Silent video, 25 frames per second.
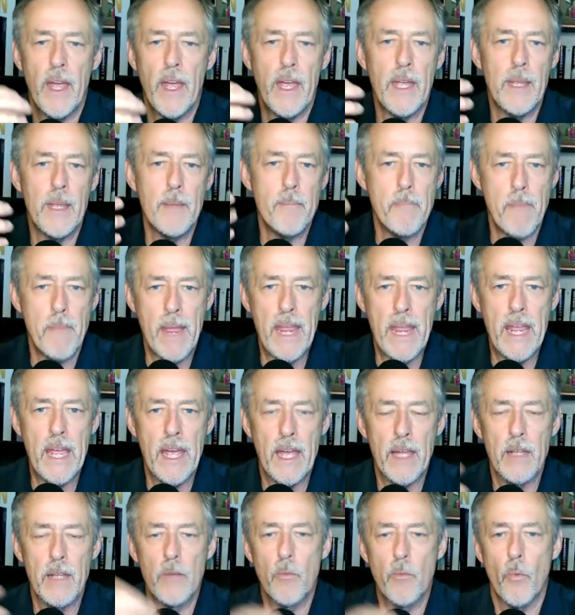a
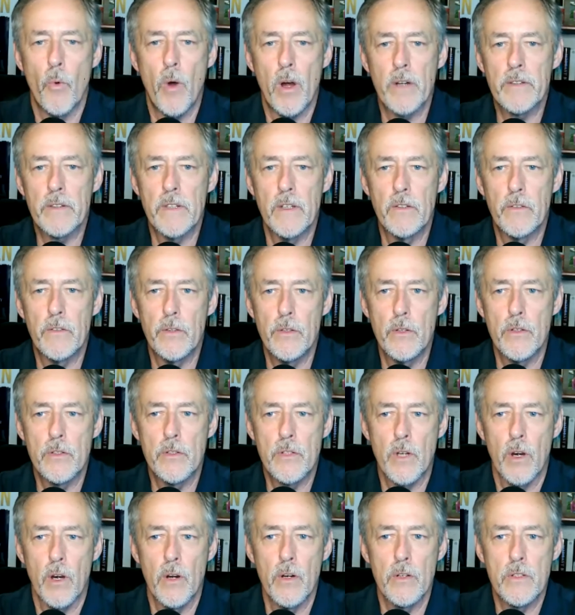man walked into your
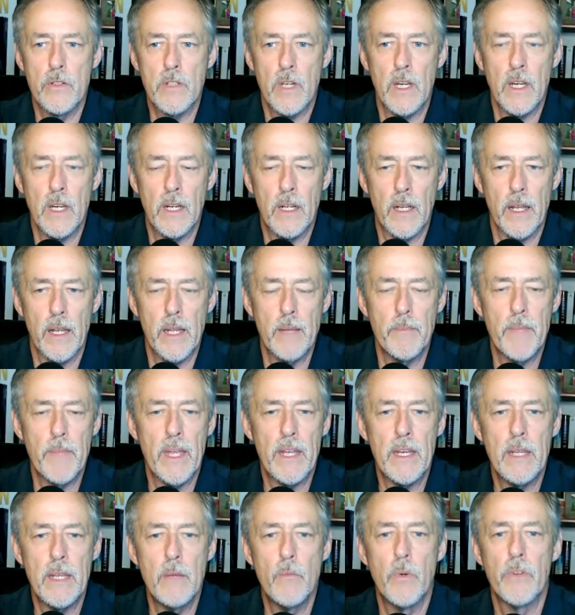church and claimed
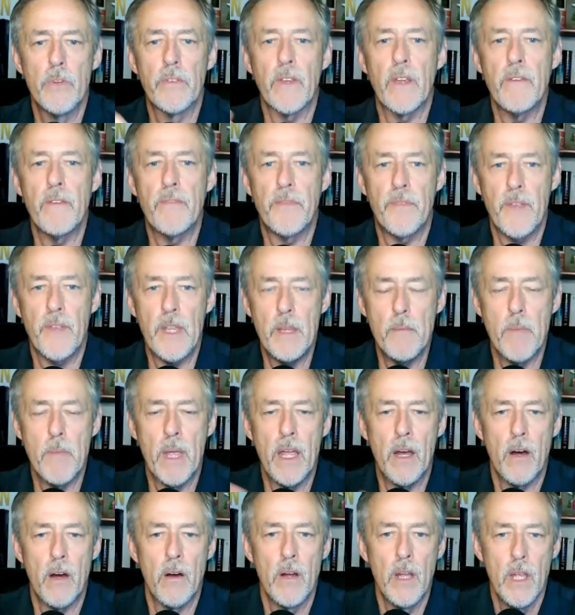that he was a
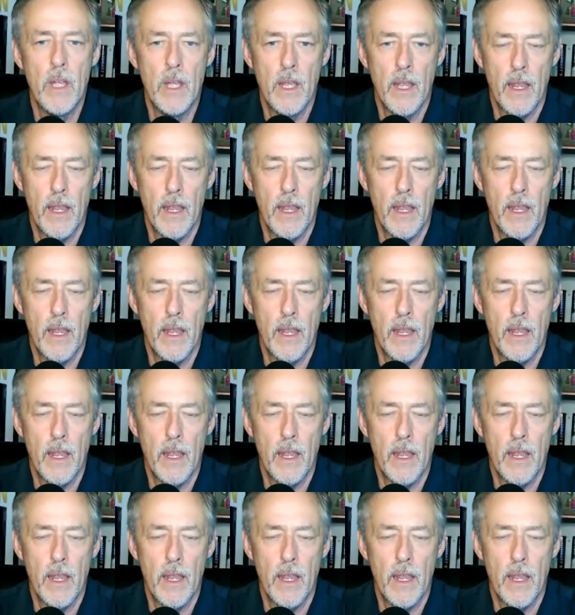female